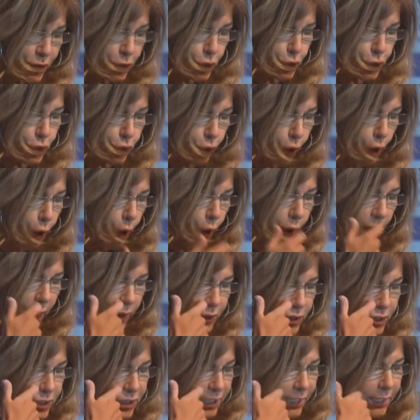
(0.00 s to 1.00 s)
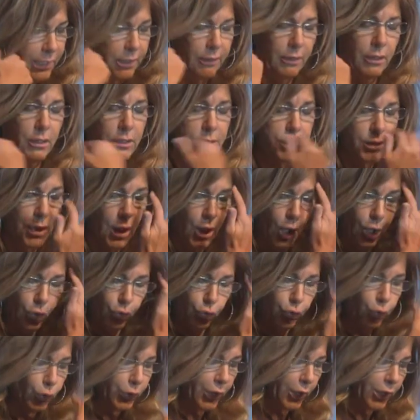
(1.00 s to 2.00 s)
stronger signals
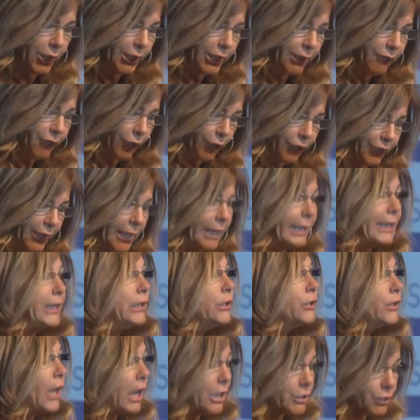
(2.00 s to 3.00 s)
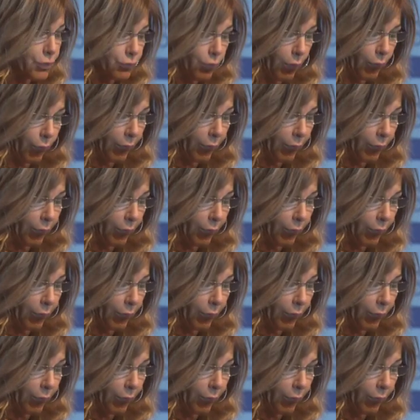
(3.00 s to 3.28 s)
to deliver the industrial